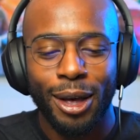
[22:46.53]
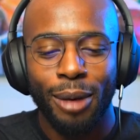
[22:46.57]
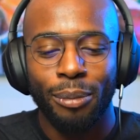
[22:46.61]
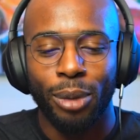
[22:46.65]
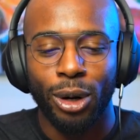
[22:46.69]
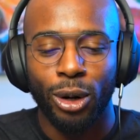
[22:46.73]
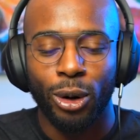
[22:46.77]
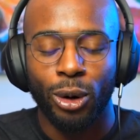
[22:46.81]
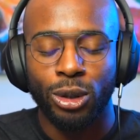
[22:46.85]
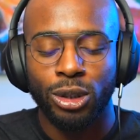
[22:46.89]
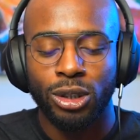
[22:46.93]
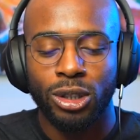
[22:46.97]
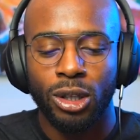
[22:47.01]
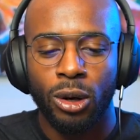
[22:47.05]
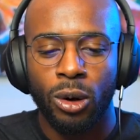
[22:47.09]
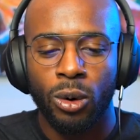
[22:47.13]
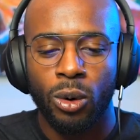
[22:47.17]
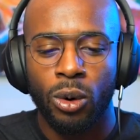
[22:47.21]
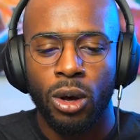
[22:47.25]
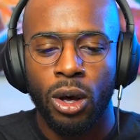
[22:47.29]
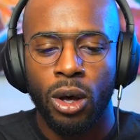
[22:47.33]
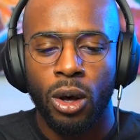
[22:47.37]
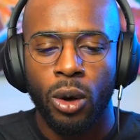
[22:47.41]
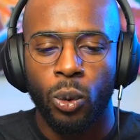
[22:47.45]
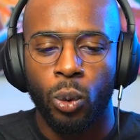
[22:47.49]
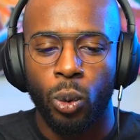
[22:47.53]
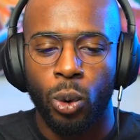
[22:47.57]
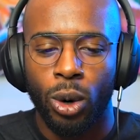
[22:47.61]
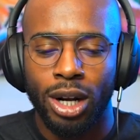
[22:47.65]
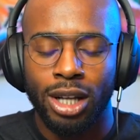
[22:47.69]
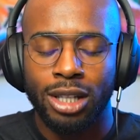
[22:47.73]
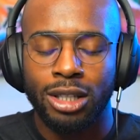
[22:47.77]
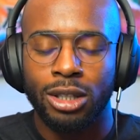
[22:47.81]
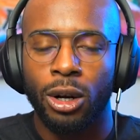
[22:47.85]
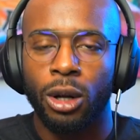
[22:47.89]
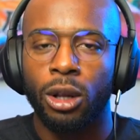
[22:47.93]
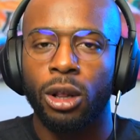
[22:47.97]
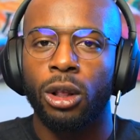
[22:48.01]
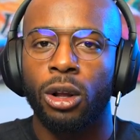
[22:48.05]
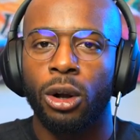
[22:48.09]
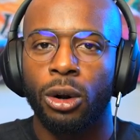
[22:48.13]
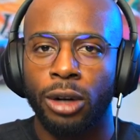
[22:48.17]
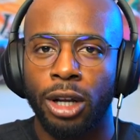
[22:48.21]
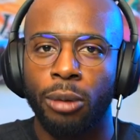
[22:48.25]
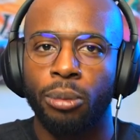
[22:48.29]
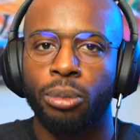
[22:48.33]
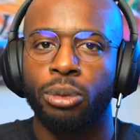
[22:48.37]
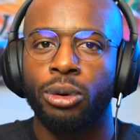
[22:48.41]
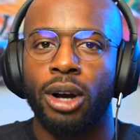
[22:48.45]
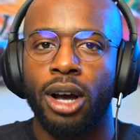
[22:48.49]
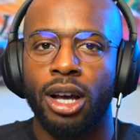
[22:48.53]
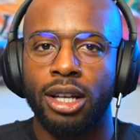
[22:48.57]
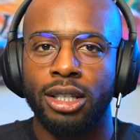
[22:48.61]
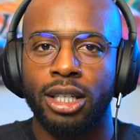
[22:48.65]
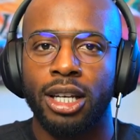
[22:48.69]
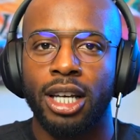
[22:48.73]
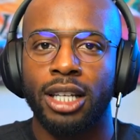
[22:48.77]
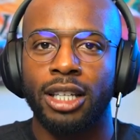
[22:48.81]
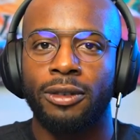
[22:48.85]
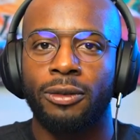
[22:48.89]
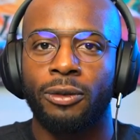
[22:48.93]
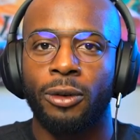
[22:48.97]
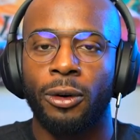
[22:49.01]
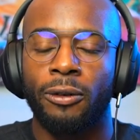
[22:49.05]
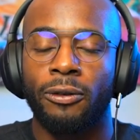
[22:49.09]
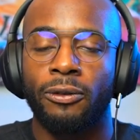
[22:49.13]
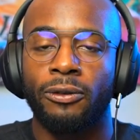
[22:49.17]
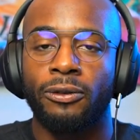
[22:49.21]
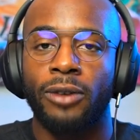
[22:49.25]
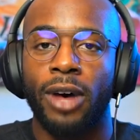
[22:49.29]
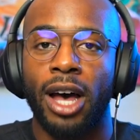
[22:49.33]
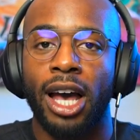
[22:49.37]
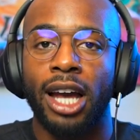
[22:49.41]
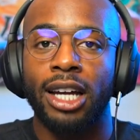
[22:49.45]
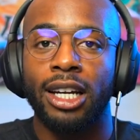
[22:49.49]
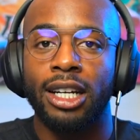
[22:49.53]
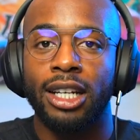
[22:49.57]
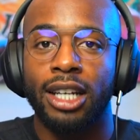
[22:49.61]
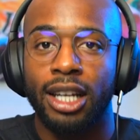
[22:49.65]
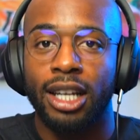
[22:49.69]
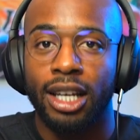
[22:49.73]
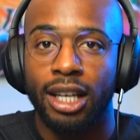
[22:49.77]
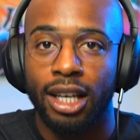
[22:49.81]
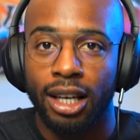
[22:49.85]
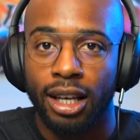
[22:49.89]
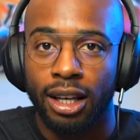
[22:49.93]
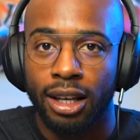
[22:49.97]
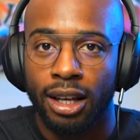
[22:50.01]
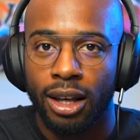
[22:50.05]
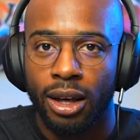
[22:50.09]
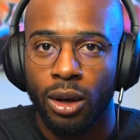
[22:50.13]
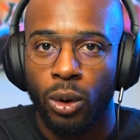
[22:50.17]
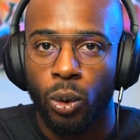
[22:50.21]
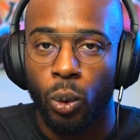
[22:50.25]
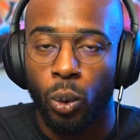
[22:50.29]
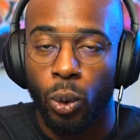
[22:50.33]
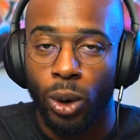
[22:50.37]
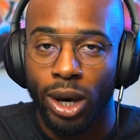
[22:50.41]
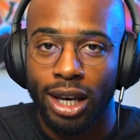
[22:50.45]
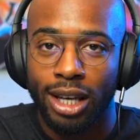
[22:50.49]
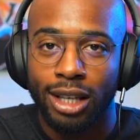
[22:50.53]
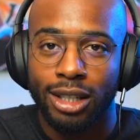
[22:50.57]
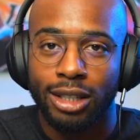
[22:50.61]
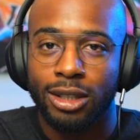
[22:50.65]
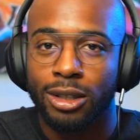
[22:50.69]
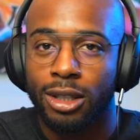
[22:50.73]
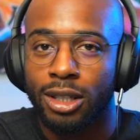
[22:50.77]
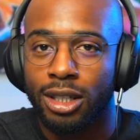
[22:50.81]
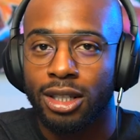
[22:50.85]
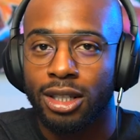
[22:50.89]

but also what is your learning process for finding ways to